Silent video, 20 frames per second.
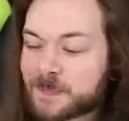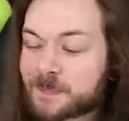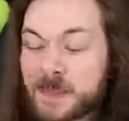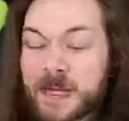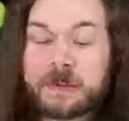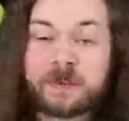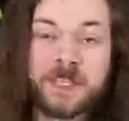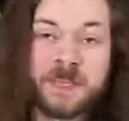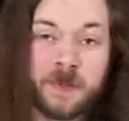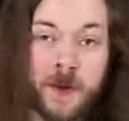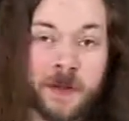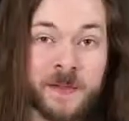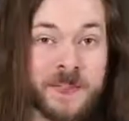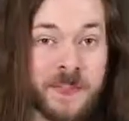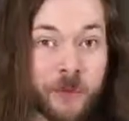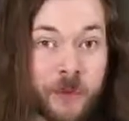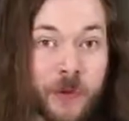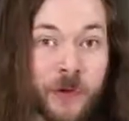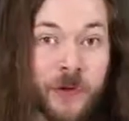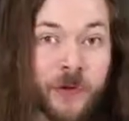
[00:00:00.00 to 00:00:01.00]
Be
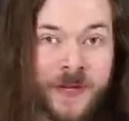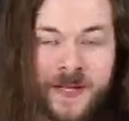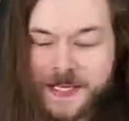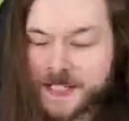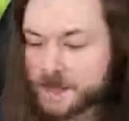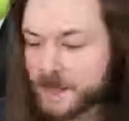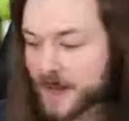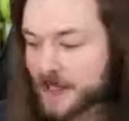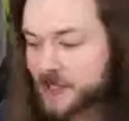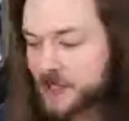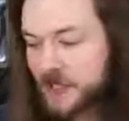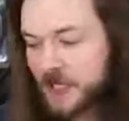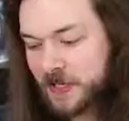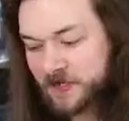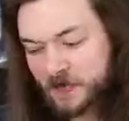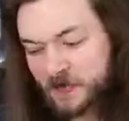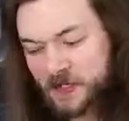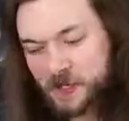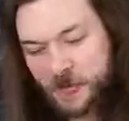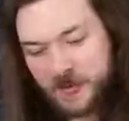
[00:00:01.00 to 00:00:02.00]
responsible, especially
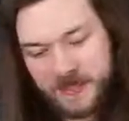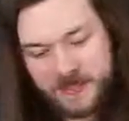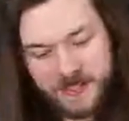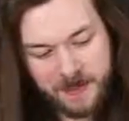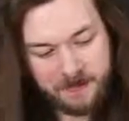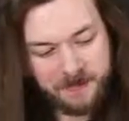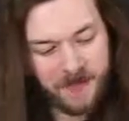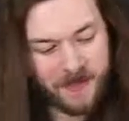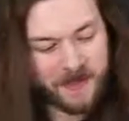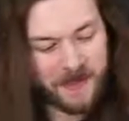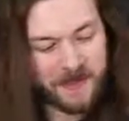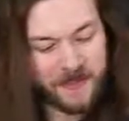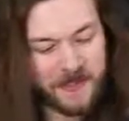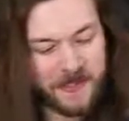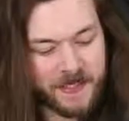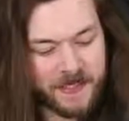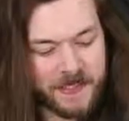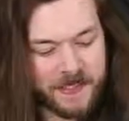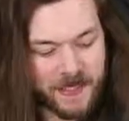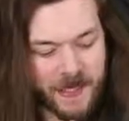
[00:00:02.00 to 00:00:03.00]
if you're doing something like
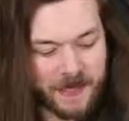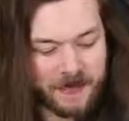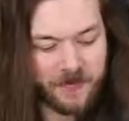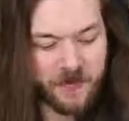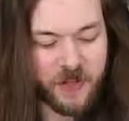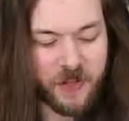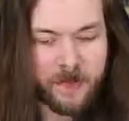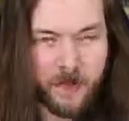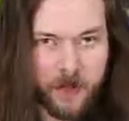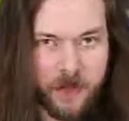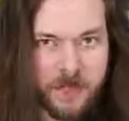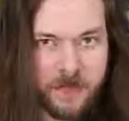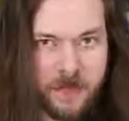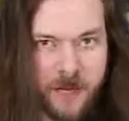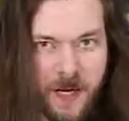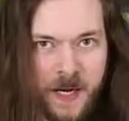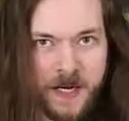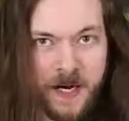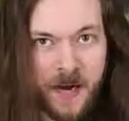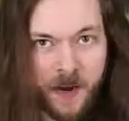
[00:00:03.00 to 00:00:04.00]
this. And for the most
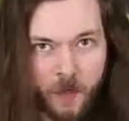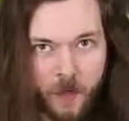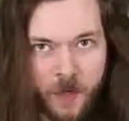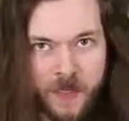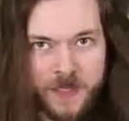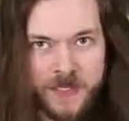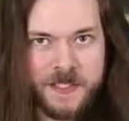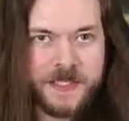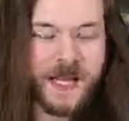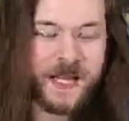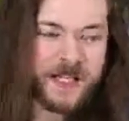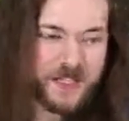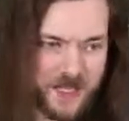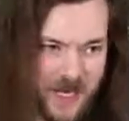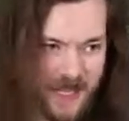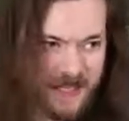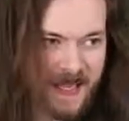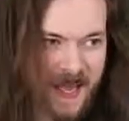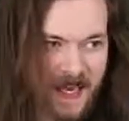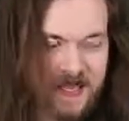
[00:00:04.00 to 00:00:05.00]
part, I was,
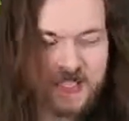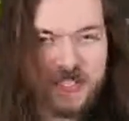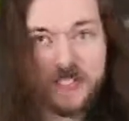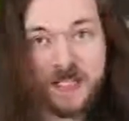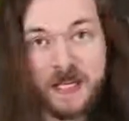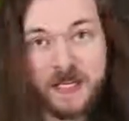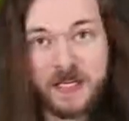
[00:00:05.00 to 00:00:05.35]
again, just